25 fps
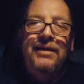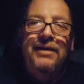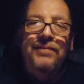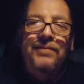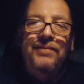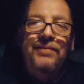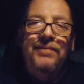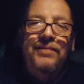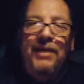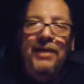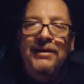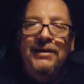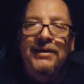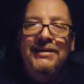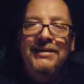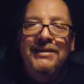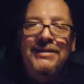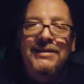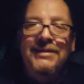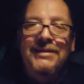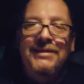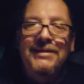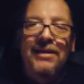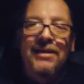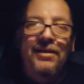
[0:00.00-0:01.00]
I'm not going to
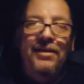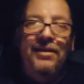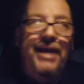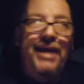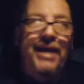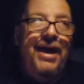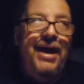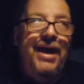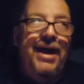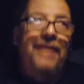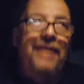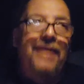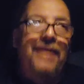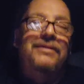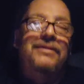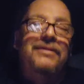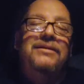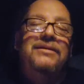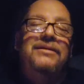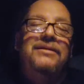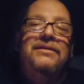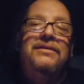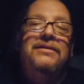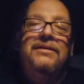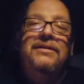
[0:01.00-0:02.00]
sell that.
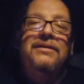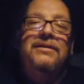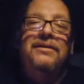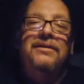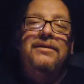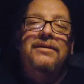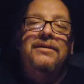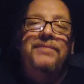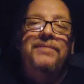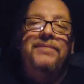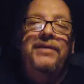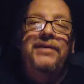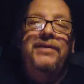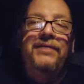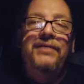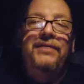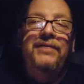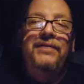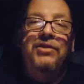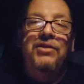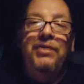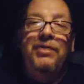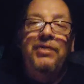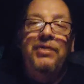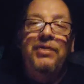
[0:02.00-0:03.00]

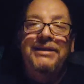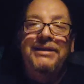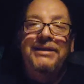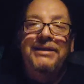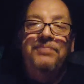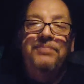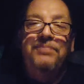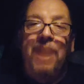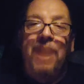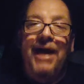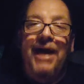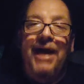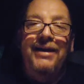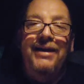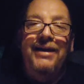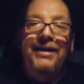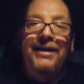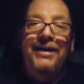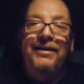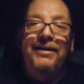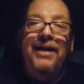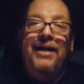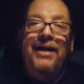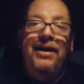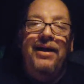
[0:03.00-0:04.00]
Even though I did buy
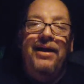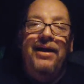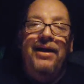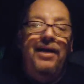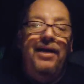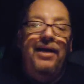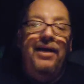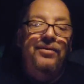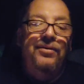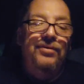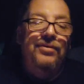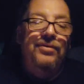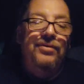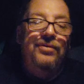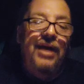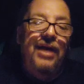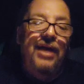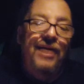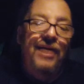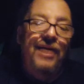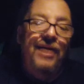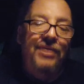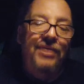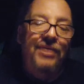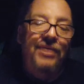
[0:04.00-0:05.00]
it,
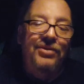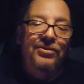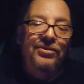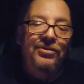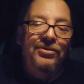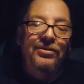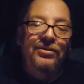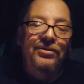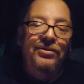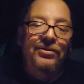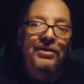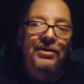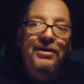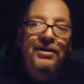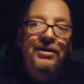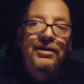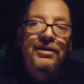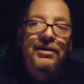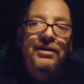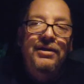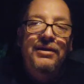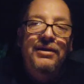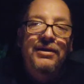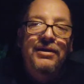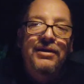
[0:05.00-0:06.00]
I rather
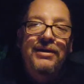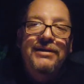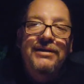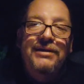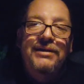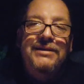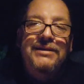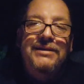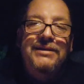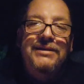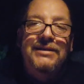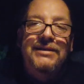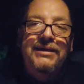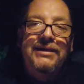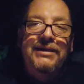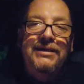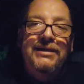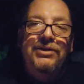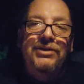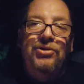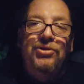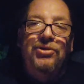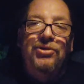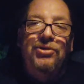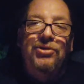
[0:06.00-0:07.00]
see
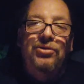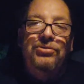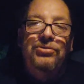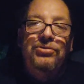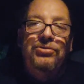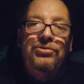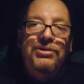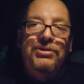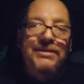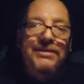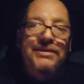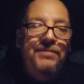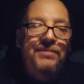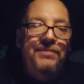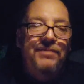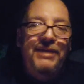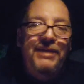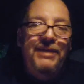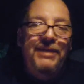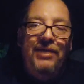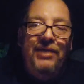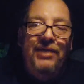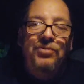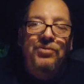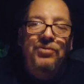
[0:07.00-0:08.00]
it go to
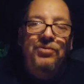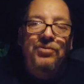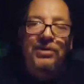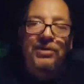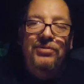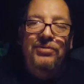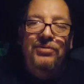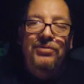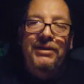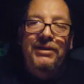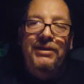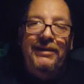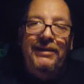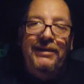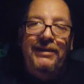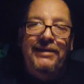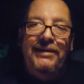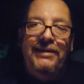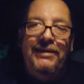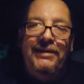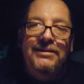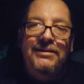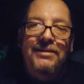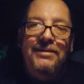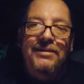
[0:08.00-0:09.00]
somebody that really
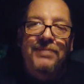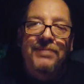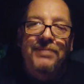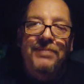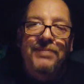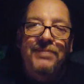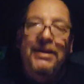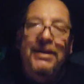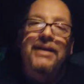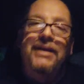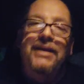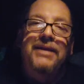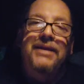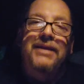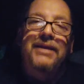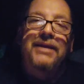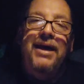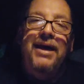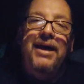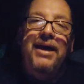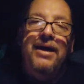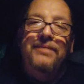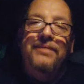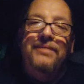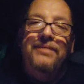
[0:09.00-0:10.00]
needs something like
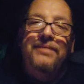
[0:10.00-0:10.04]
that.